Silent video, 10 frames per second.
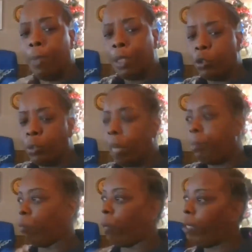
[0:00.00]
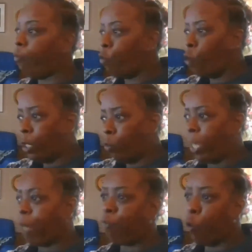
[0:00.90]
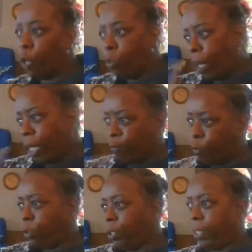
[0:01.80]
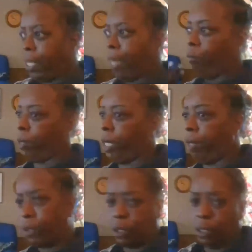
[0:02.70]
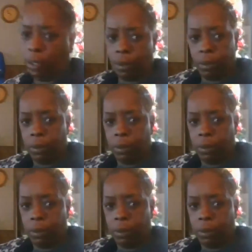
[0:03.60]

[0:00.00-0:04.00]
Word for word: gonna be streaming, I'll be waiting for you, wait for it, wait for it, and I will never see you.